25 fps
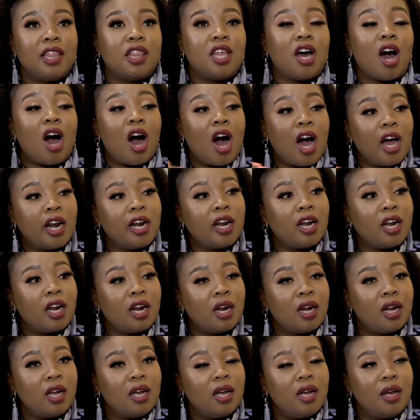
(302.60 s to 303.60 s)
the
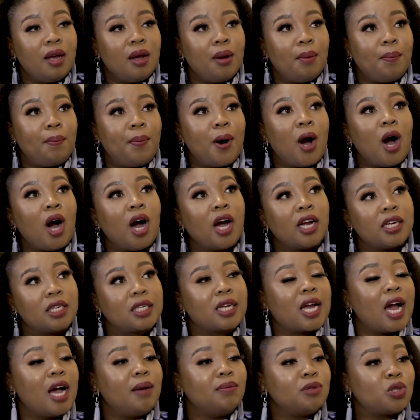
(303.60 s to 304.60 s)
harder
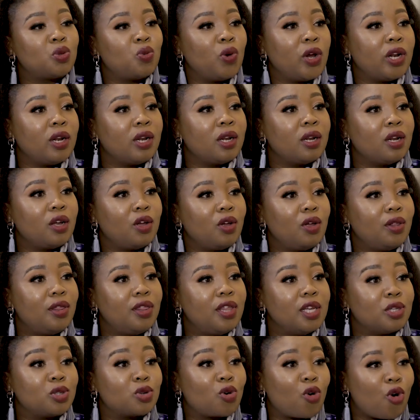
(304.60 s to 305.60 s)
part comes when
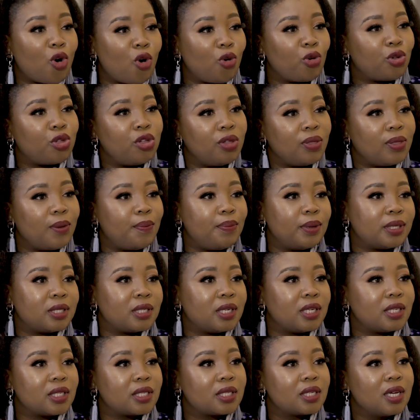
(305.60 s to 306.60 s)
there's growth in the
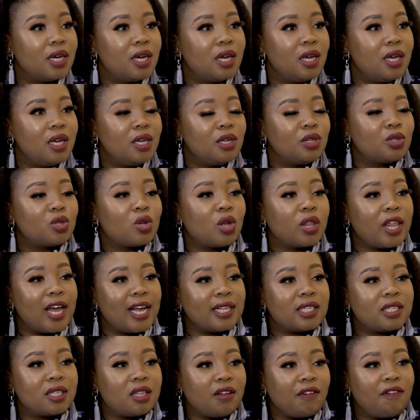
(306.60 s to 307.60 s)
business. So
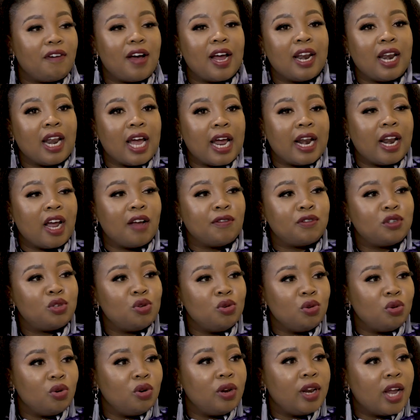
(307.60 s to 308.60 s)
that's the fine line. I have
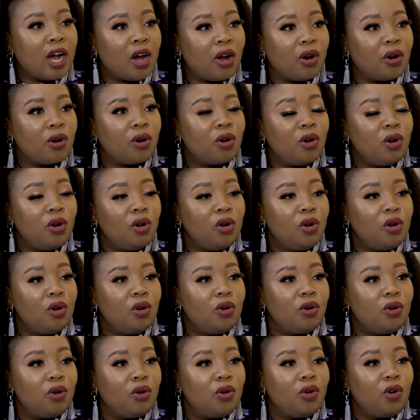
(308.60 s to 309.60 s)
to now
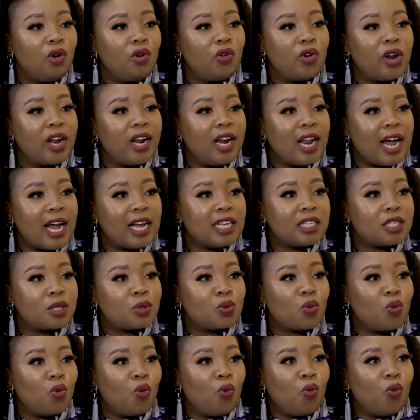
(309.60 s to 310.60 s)

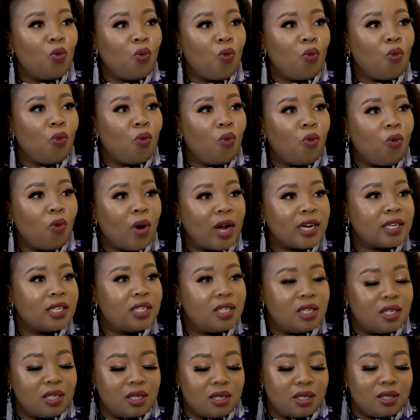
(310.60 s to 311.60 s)
realize
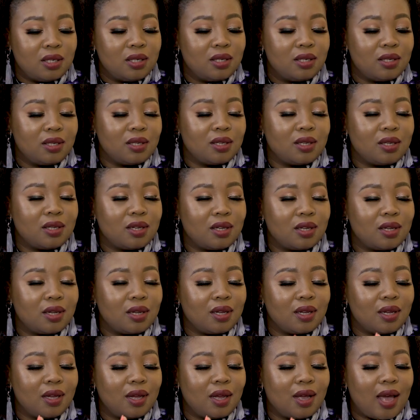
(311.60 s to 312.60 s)
what
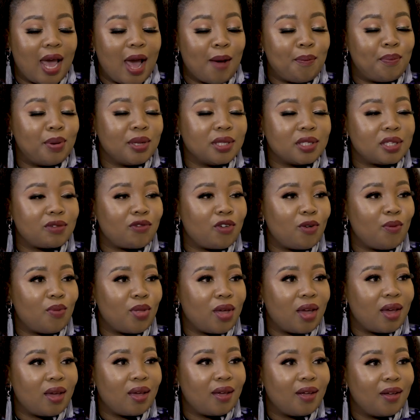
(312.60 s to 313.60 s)
happens from
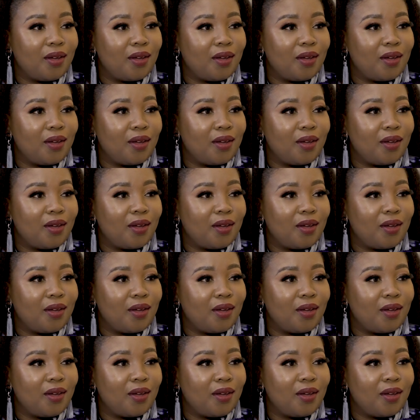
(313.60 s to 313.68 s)
there.